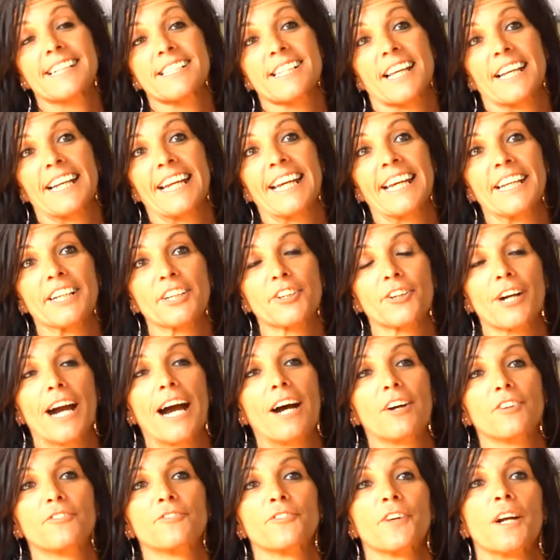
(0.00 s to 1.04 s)
it's going to hit a
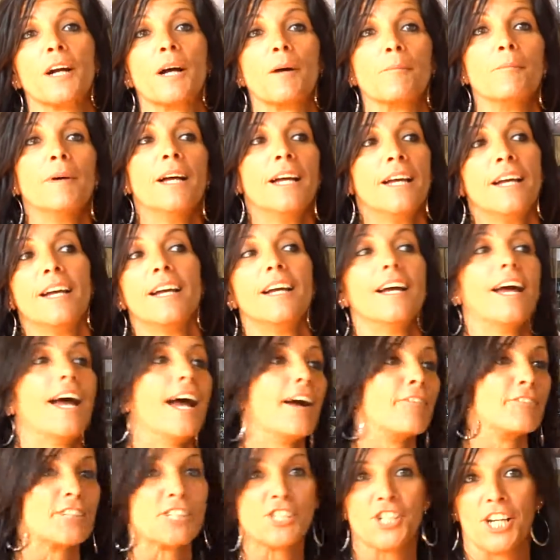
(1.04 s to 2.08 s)
crowd from
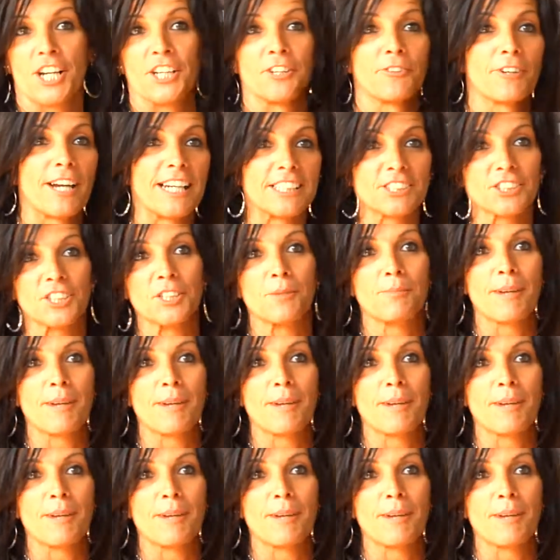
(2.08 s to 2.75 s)
every generation, to